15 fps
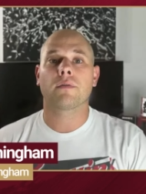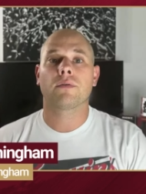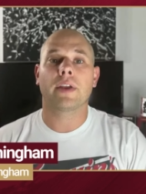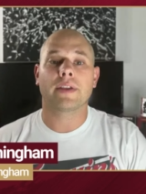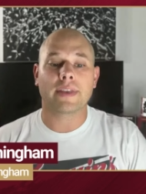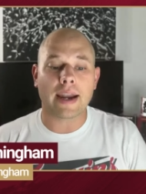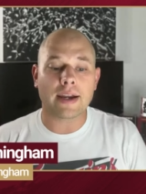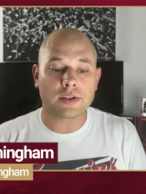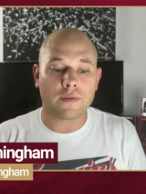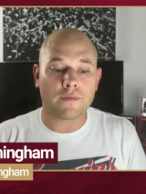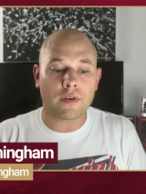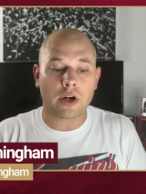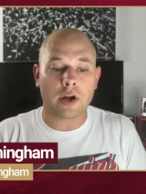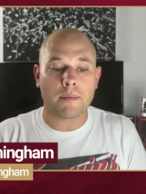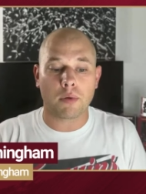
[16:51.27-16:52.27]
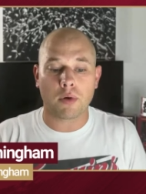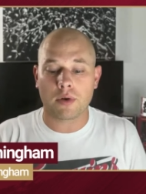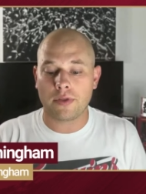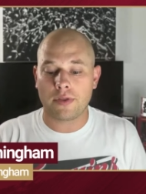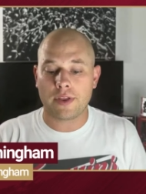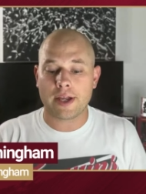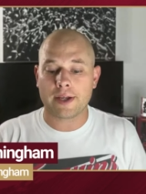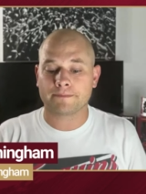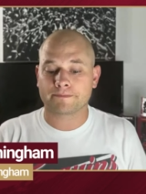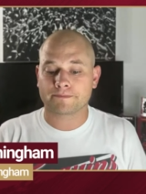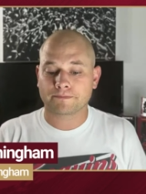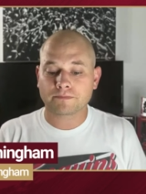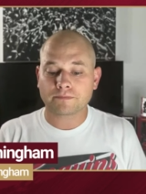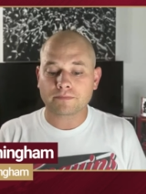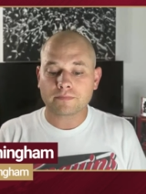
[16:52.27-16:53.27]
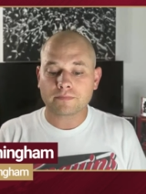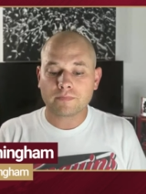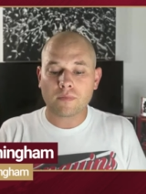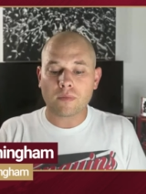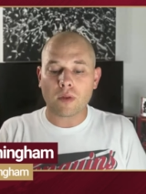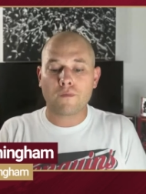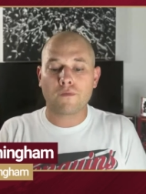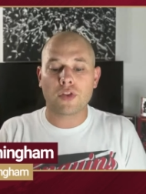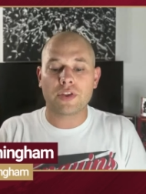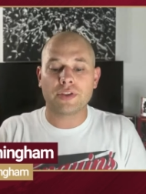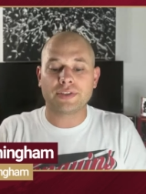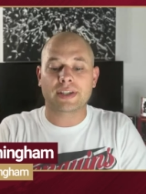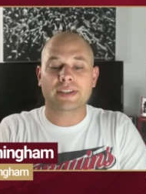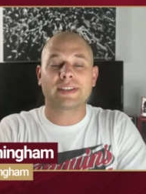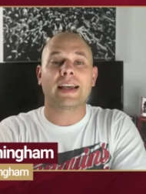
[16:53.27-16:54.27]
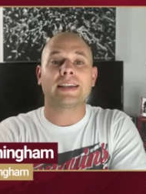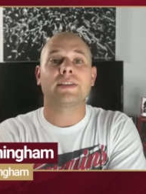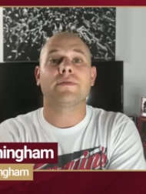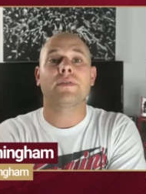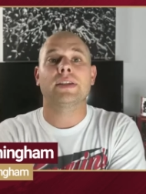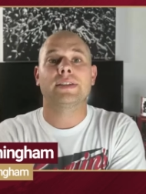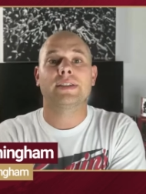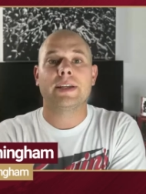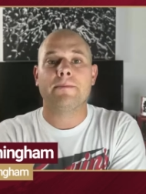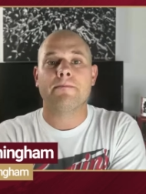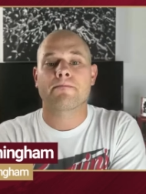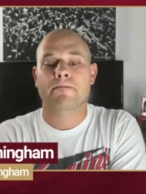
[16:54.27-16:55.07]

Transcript: Like that is a very important thing for the success of this team.